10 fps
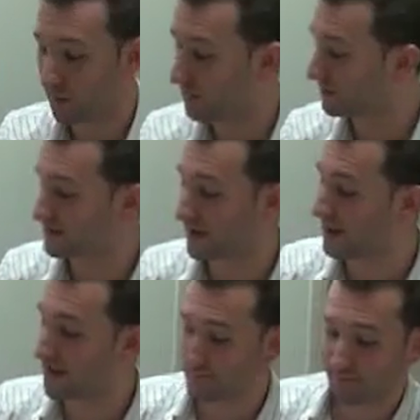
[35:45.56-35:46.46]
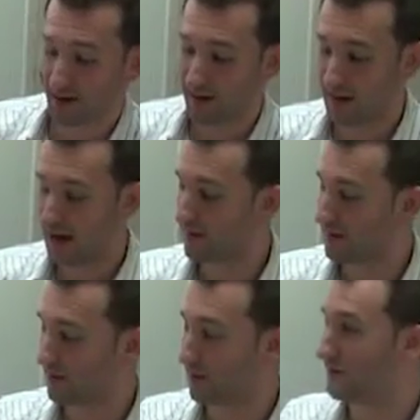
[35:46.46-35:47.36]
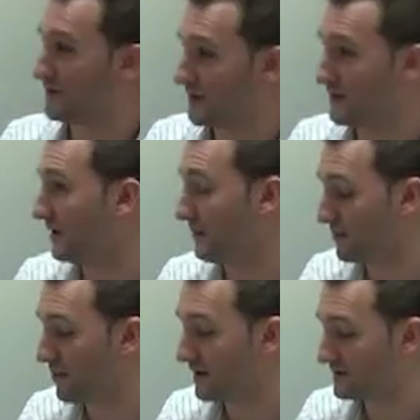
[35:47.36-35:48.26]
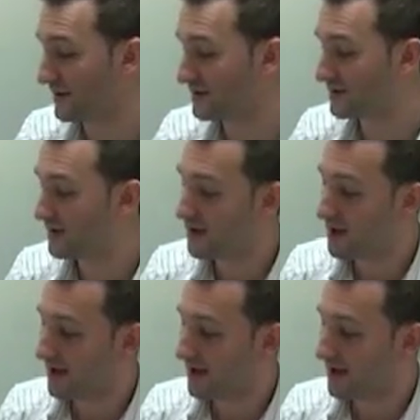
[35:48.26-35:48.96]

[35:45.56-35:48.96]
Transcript: We will say, yep, everything is going to be processed,